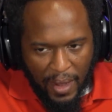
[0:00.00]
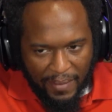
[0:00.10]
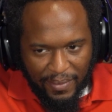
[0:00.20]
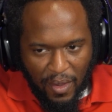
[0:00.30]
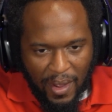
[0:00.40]

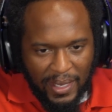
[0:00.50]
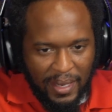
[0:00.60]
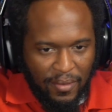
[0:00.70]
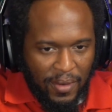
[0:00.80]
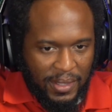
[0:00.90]
have no
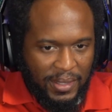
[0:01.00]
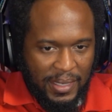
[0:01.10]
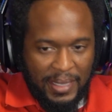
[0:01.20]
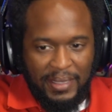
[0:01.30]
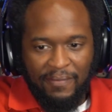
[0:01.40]
idea what
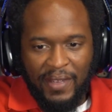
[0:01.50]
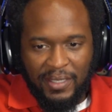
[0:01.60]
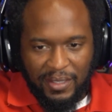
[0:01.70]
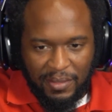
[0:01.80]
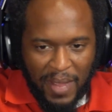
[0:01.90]
this
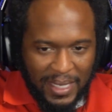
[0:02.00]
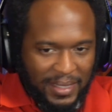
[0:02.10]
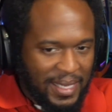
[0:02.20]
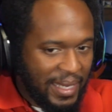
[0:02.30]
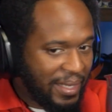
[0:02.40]
adventure is about
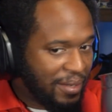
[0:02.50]
to take